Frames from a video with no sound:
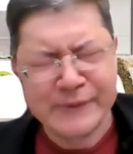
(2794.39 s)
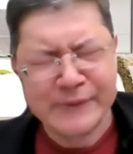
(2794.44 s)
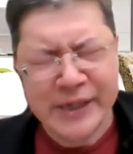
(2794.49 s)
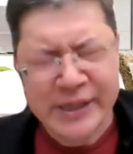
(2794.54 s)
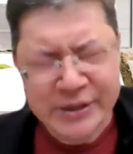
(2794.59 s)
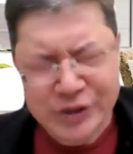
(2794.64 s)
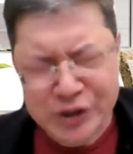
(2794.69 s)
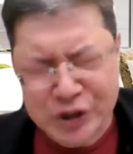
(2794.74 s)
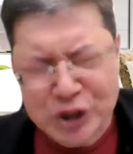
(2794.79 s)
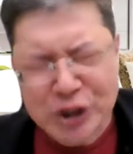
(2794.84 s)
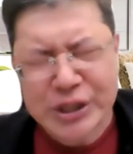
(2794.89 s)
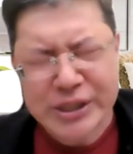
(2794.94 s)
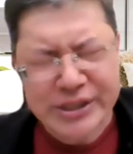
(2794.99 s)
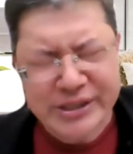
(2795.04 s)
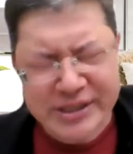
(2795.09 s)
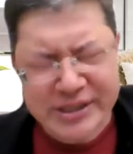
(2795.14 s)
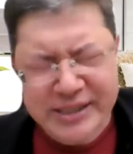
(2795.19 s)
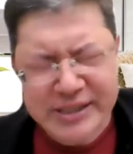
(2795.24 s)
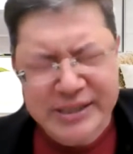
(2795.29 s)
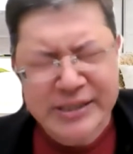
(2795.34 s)
In
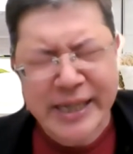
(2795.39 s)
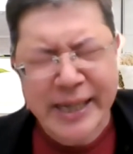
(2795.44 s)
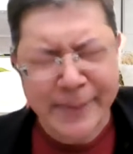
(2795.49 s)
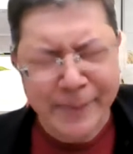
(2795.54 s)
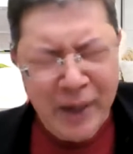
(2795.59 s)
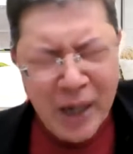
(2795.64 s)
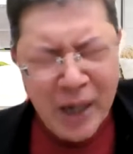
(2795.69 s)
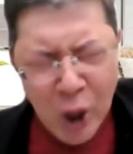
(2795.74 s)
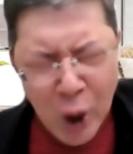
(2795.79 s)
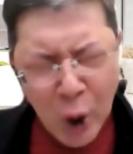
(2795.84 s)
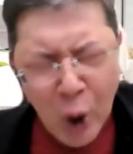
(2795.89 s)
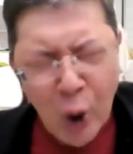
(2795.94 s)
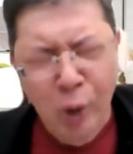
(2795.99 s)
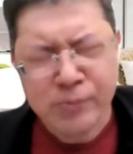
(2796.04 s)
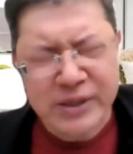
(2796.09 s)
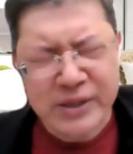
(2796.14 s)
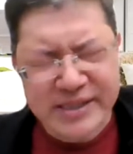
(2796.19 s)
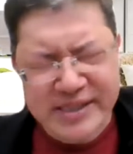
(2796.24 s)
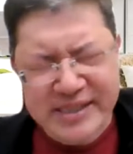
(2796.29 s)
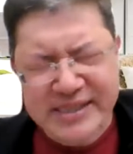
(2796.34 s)
Jesus' name,
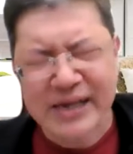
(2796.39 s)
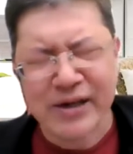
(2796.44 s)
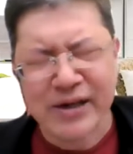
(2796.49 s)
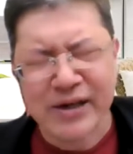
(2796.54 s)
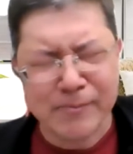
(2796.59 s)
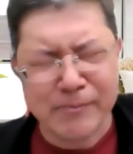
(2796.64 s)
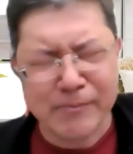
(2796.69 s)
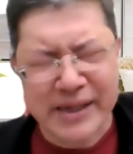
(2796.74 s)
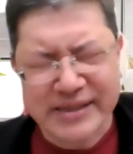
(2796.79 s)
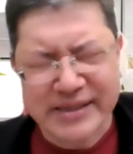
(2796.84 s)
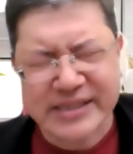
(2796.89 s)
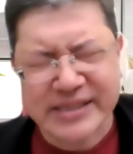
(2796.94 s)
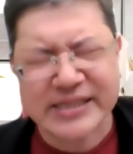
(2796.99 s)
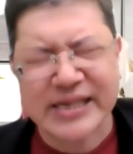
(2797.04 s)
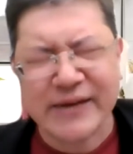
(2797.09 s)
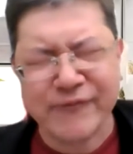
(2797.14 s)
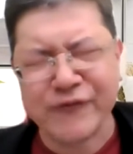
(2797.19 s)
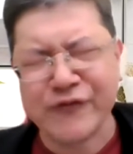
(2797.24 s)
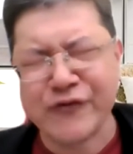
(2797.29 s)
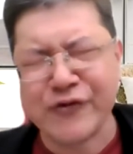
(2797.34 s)
whom the Son of Man
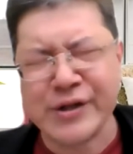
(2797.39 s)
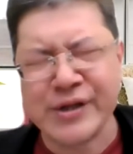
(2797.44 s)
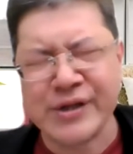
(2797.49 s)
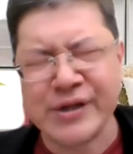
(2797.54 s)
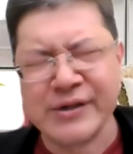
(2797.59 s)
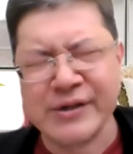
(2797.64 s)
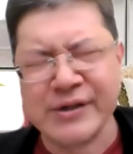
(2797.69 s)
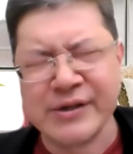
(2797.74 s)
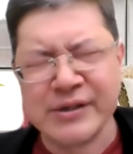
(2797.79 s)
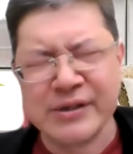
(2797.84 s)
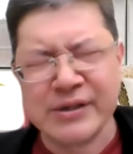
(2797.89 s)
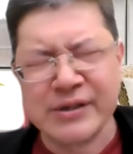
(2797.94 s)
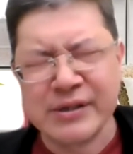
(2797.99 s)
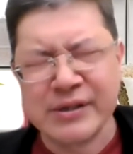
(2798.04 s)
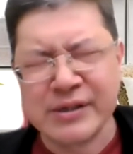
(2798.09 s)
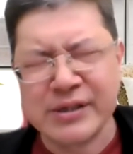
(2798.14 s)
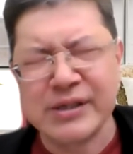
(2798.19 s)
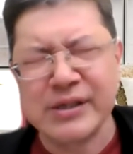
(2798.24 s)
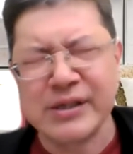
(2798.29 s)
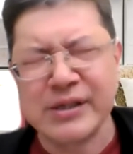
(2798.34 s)
set free,
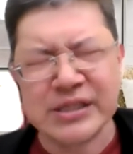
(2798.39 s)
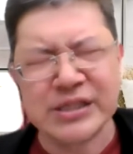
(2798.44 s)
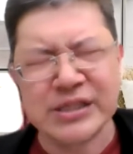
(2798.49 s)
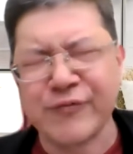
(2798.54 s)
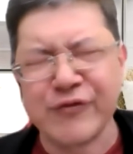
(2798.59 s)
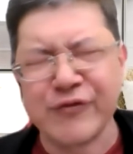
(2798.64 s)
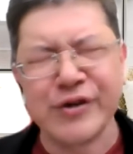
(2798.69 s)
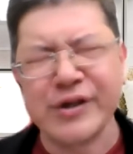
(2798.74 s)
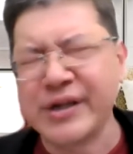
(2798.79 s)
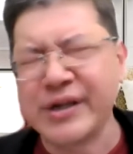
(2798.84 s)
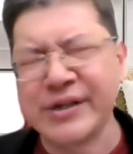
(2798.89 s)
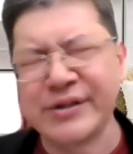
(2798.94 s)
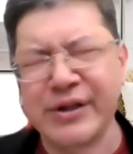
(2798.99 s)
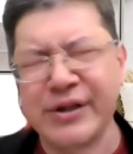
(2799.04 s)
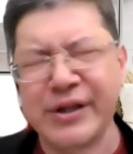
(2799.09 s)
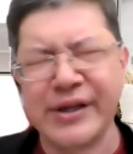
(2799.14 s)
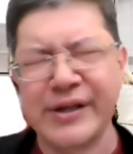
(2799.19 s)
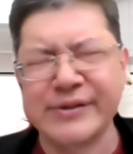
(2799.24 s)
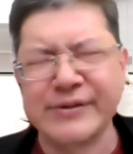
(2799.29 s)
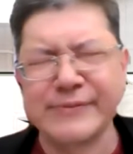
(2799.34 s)
he is free
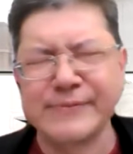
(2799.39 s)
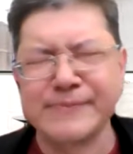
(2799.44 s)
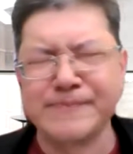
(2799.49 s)
indeed.